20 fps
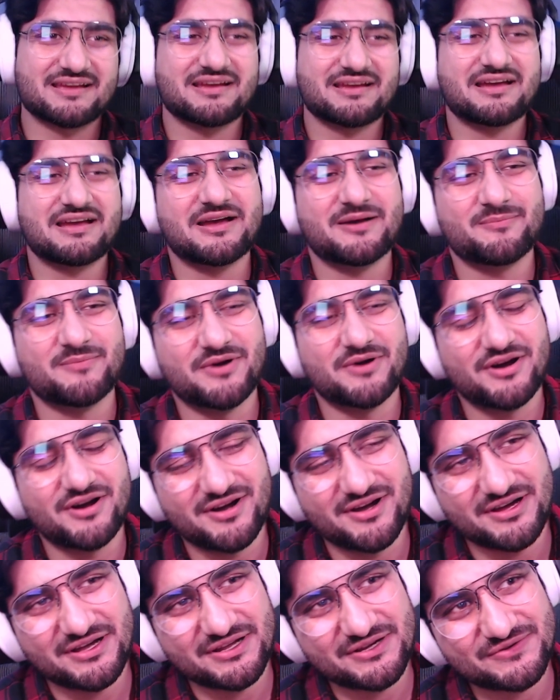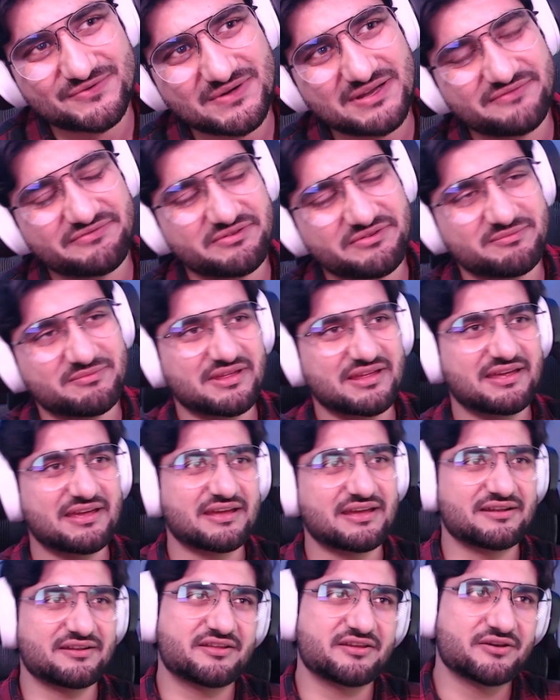Come on, right from the
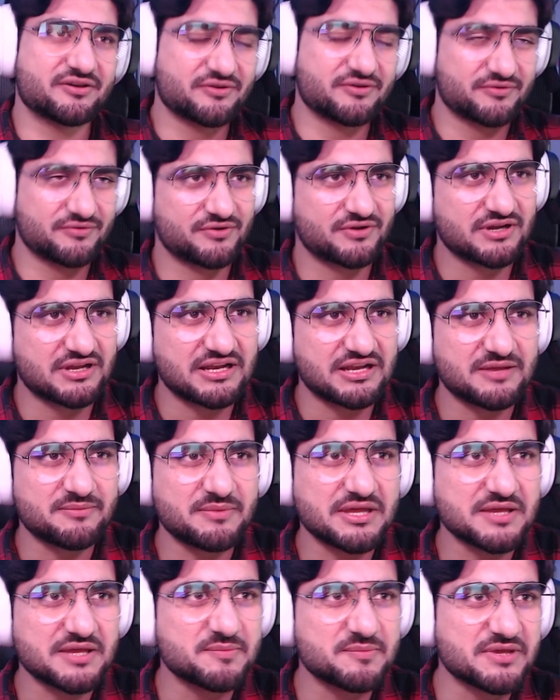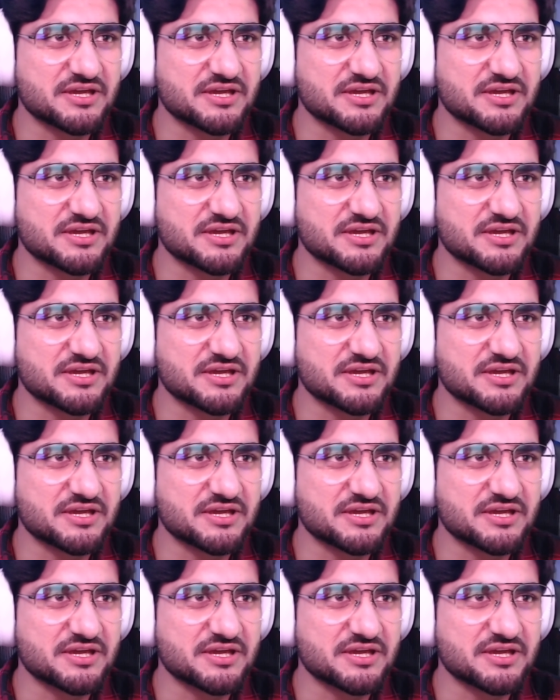get-go. You're gonna make me